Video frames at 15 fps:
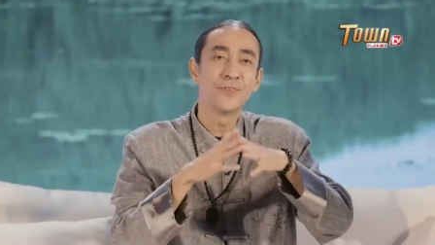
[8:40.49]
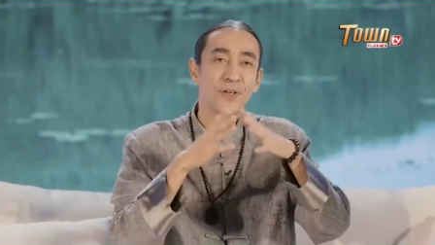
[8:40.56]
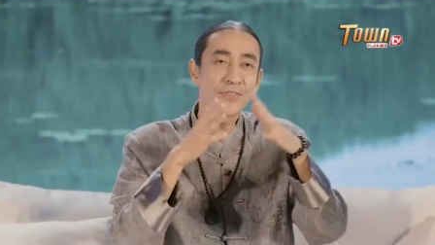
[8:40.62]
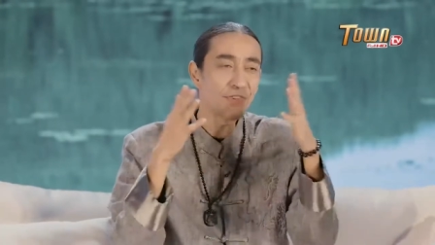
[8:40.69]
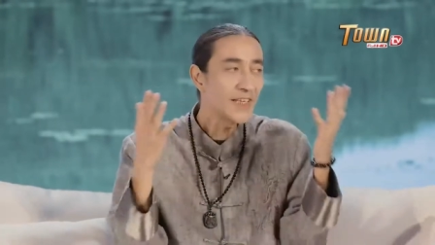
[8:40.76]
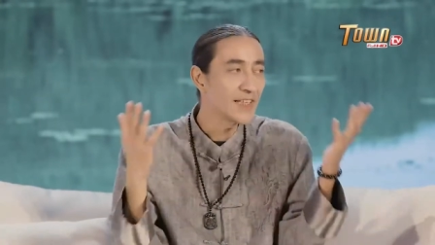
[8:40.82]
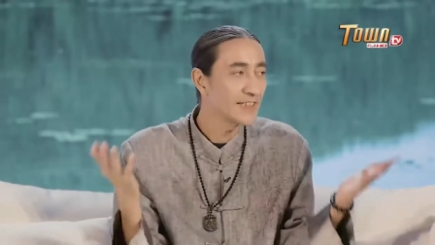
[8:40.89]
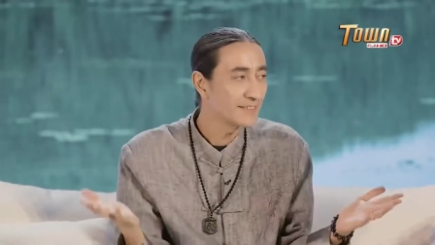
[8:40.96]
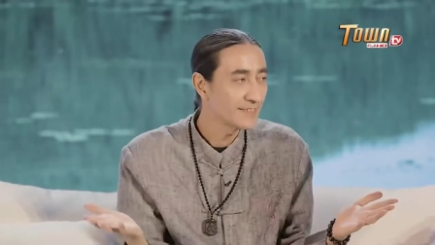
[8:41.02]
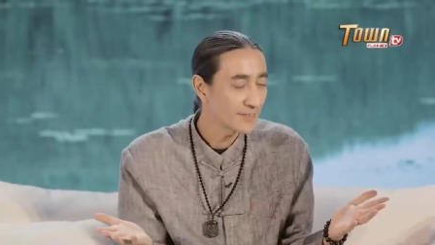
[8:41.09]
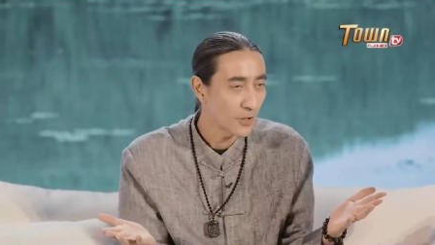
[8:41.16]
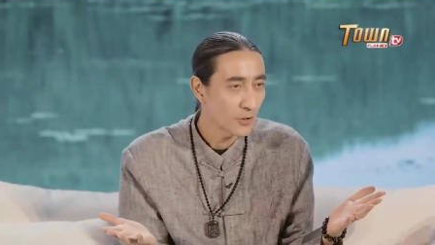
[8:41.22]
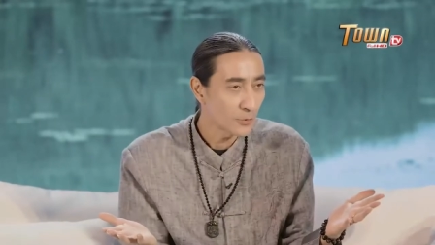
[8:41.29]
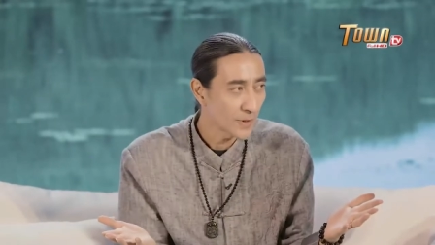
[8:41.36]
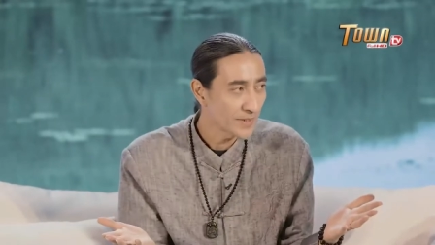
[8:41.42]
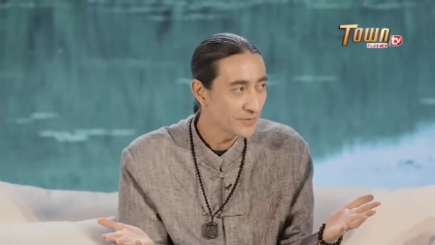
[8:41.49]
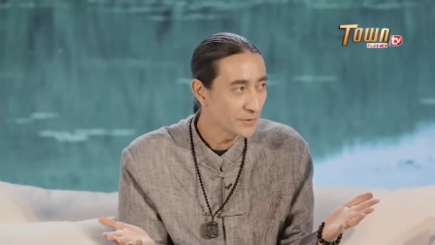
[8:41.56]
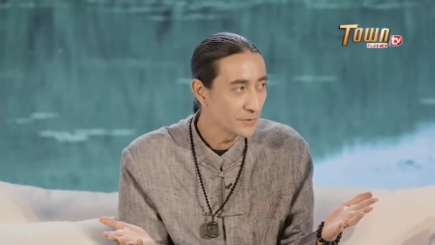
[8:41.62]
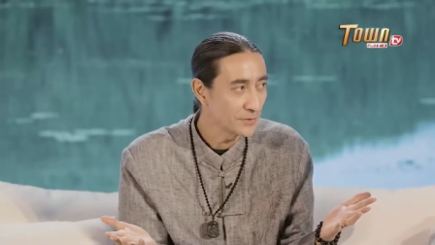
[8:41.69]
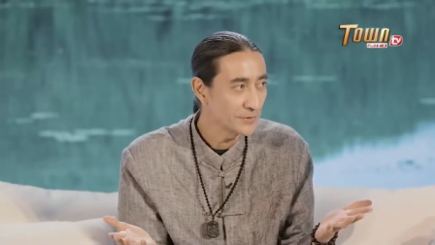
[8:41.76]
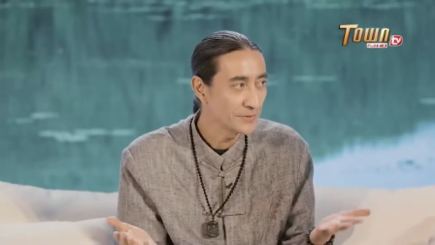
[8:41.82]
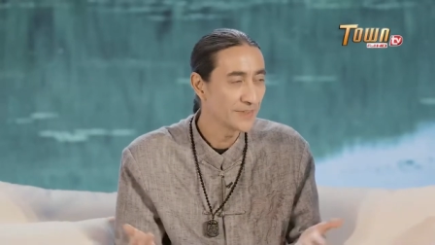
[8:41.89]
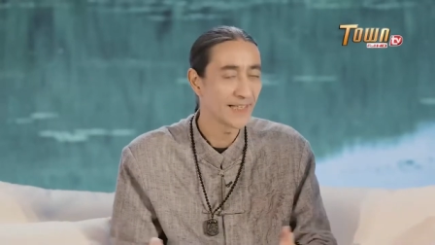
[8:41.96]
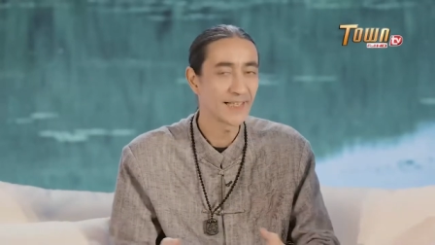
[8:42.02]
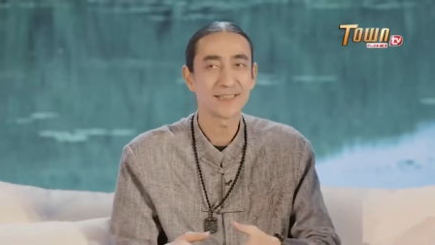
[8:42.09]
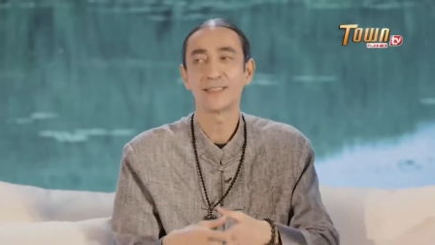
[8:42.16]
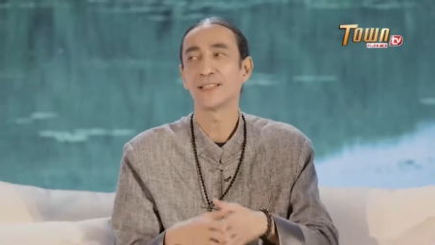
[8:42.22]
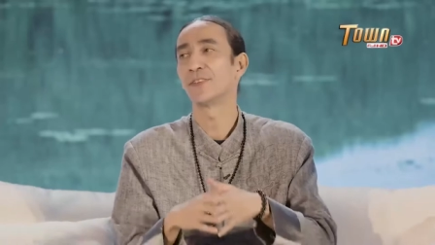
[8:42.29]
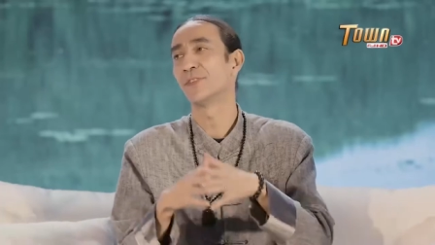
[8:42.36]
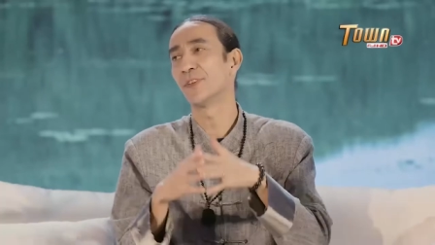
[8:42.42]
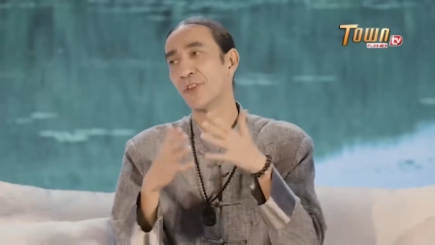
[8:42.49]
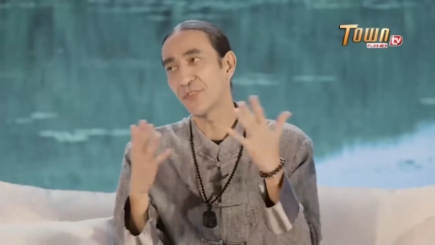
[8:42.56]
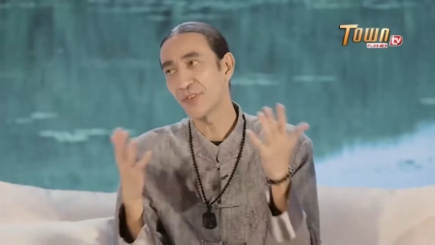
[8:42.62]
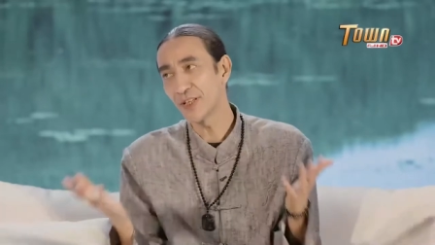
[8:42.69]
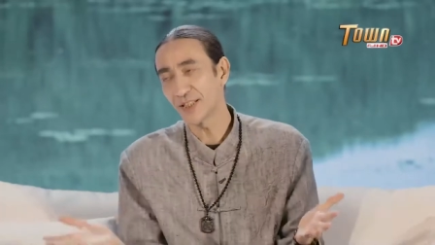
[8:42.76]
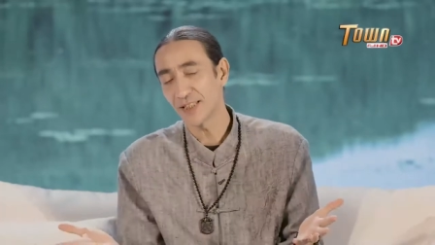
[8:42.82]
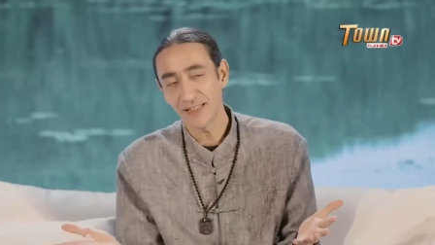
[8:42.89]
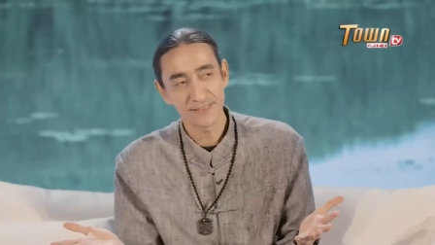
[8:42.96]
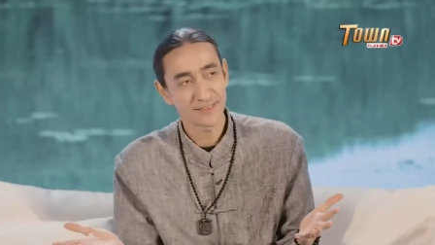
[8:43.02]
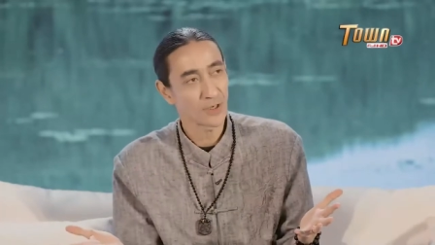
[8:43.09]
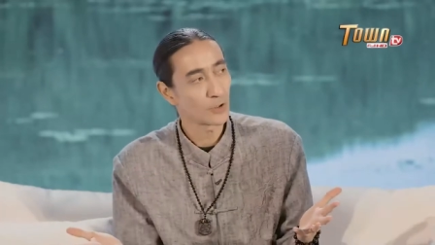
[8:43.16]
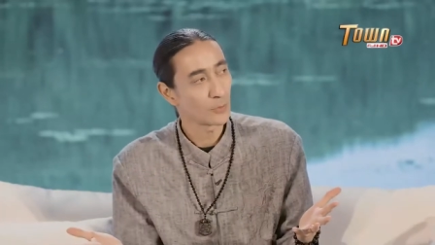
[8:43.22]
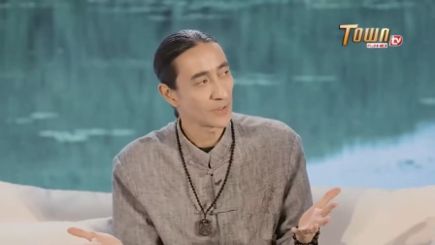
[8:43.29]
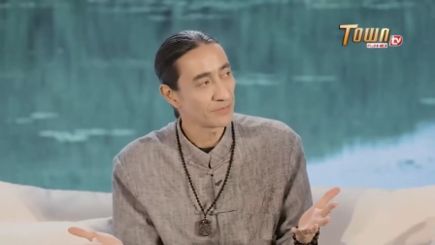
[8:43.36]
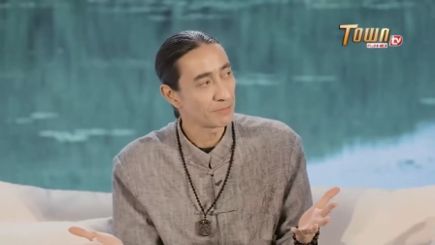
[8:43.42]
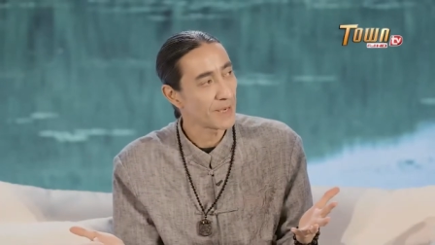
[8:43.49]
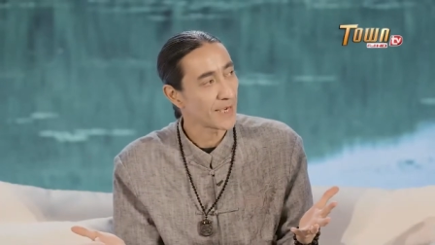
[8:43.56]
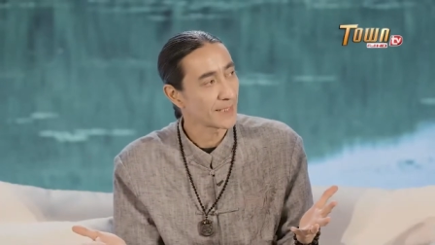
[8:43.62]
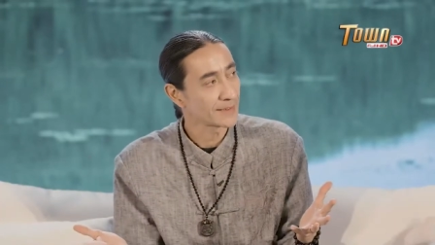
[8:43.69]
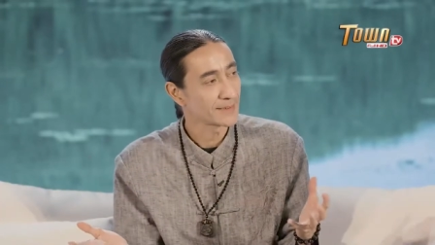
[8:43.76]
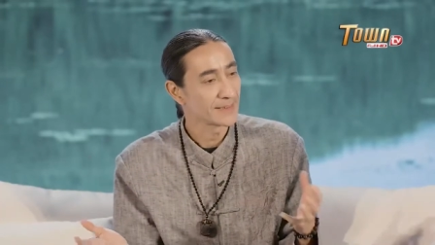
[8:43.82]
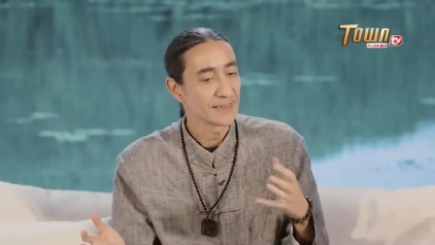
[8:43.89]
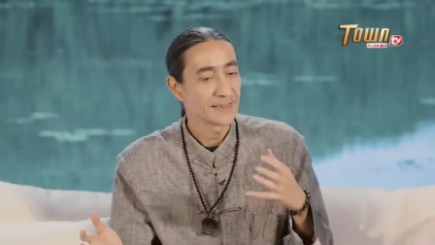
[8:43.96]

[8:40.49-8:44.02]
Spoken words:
Nothing is always good and nothing is always bad.